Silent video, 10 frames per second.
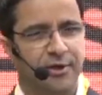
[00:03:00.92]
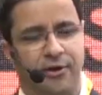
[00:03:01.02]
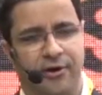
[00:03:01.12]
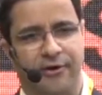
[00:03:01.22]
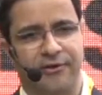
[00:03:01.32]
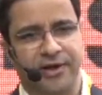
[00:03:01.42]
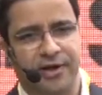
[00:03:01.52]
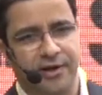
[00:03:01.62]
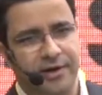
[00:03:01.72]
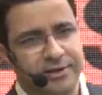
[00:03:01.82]
or they
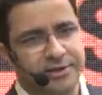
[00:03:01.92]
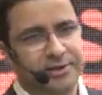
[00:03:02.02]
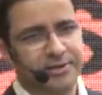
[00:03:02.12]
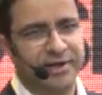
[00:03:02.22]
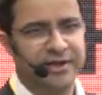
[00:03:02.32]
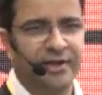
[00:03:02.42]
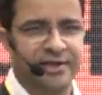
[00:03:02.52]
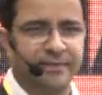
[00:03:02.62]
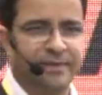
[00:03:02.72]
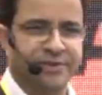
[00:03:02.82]
are running
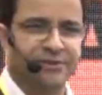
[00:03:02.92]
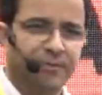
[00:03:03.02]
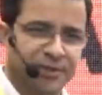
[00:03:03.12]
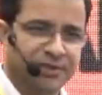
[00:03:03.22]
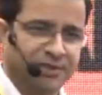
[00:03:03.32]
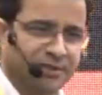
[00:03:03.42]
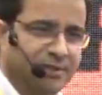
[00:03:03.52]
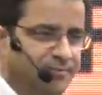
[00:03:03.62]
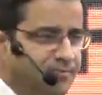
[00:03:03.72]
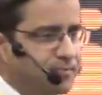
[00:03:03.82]
as a business
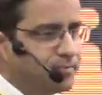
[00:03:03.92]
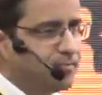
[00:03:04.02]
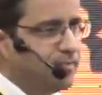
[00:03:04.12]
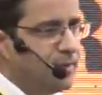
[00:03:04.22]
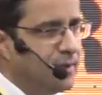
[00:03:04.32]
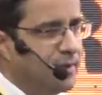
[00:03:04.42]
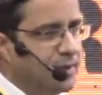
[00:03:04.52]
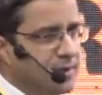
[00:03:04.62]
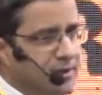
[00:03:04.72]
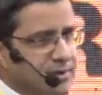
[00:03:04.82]
operations.
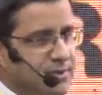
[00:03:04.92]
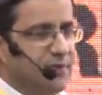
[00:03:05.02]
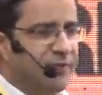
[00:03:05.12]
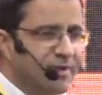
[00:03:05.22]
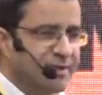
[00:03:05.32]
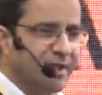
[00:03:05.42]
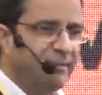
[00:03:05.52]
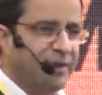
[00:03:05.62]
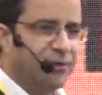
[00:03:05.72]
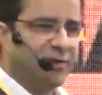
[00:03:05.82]
So the first thing
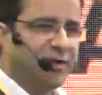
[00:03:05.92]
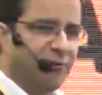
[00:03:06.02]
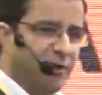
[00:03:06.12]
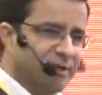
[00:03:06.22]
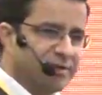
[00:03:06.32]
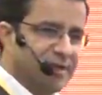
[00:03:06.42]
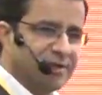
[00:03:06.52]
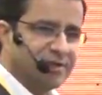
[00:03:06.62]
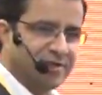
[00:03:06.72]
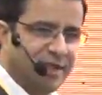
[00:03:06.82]
Metro did was they
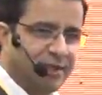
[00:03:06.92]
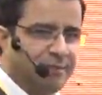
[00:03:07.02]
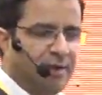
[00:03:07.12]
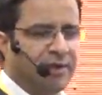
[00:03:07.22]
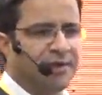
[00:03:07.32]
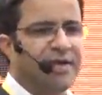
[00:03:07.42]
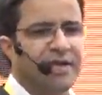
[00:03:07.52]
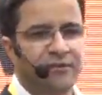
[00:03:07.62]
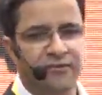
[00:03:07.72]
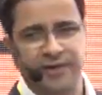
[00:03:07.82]
set up a
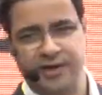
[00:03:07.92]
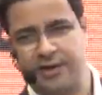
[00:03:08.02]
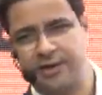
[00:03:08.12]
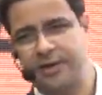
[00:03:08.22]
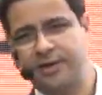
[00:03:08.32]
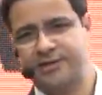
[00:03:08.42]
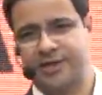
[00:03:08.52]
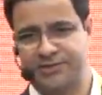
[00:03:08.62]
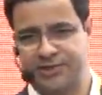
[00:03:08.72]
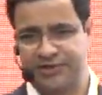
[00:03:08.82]
greenfield
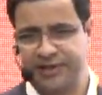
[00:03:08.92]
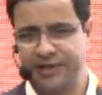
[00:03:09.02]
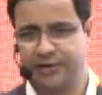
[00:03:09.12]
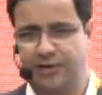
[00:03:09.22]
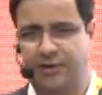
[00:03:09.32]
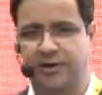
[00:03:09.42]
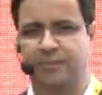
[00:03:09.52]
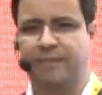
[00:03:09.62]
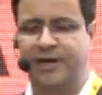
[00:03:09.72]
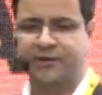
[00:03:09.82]
subsidiary called
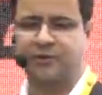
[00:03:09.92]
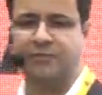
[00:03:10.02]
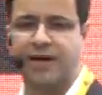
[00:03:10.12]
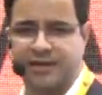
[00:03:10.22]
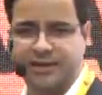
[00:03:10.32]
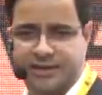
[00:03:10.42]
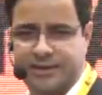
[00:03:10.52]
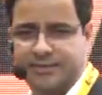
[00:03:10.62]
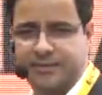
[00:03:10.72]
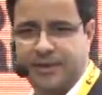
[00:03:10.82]
Metro
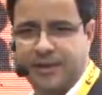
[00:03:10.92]
Markets.